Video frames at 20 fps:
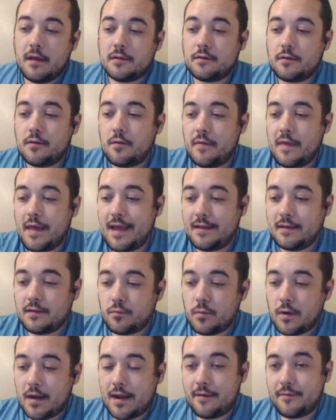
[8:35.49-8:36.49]
So that
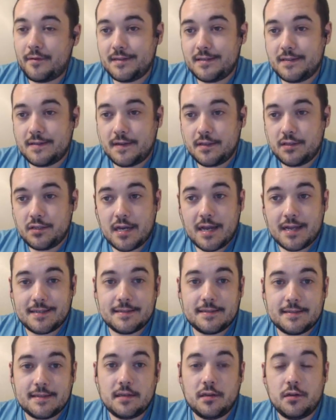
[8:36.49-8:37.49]
is what I would
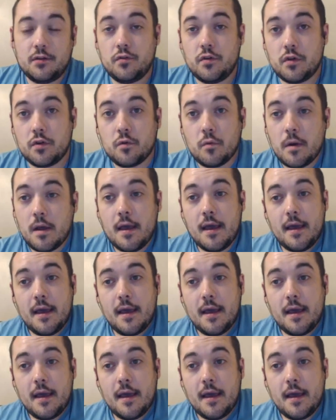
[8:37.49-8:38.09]
suggest you do.